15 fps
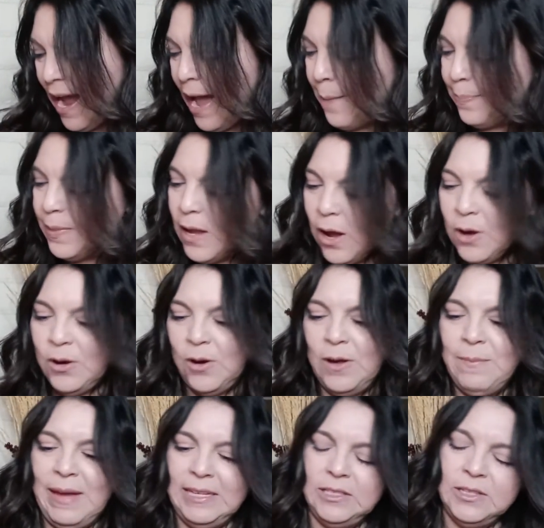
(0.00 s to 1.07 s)
Oh,
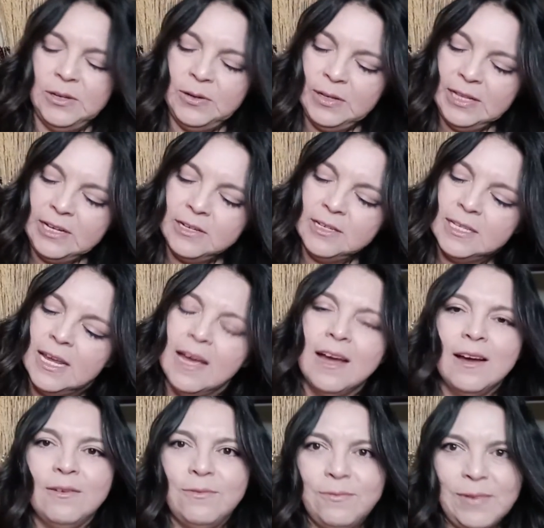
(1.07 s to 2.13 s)
going back to the whole Claire's,
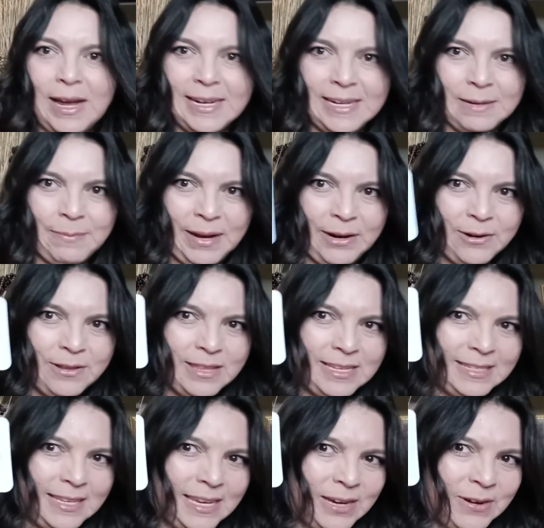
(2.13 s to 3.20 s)
I did buy her
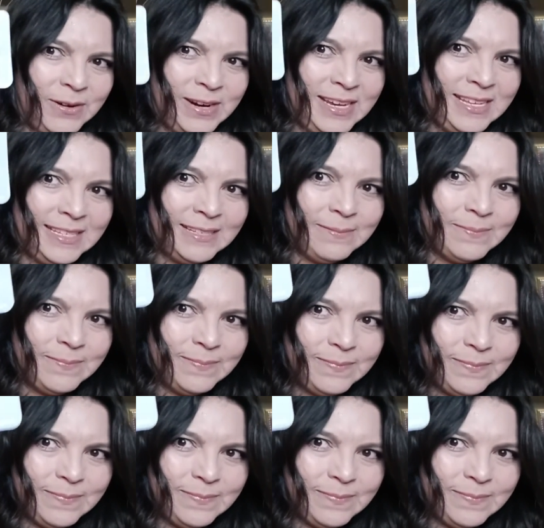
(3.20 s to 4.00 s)
these earrings.